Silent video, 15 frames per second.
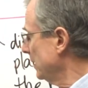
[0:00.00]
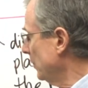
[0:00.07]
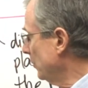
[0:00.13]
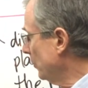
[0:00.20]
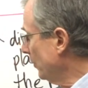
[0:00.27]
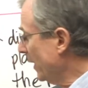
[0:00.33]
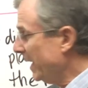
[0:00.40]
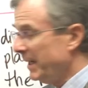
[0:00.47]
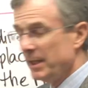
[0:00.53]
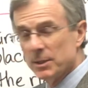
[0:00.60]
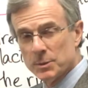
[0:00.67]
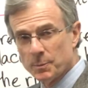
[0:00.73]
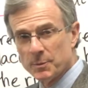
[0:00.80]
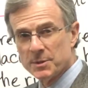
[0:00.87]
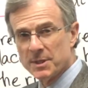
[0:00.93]

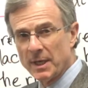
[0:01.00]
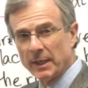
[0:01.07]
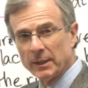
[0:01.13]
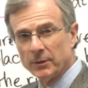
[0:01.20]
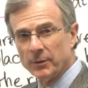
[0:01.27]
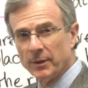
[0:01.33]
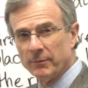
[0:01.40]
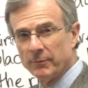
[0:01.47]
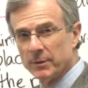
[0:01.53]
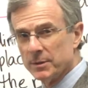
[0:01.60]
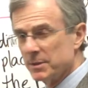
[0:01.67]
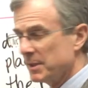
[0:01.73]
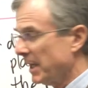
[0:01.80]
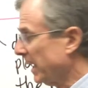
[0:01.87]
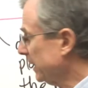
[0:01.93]
radians per second or
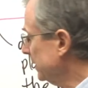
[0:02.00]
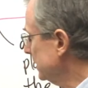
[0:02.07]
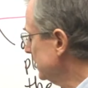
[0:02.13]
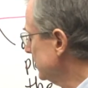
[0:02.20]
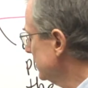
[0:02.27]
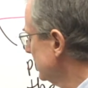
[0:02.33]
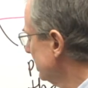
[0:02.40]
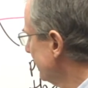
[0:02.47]
inverse seconds.